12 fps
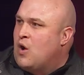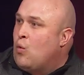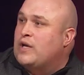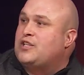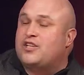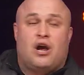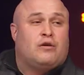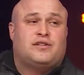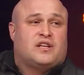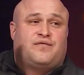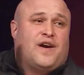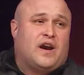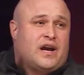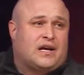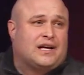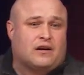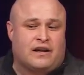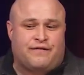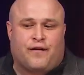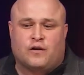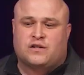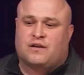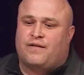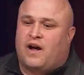which shows us very clearly,
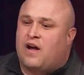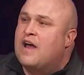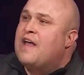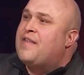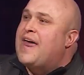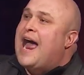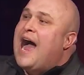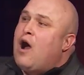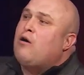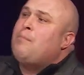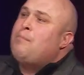first of all, that our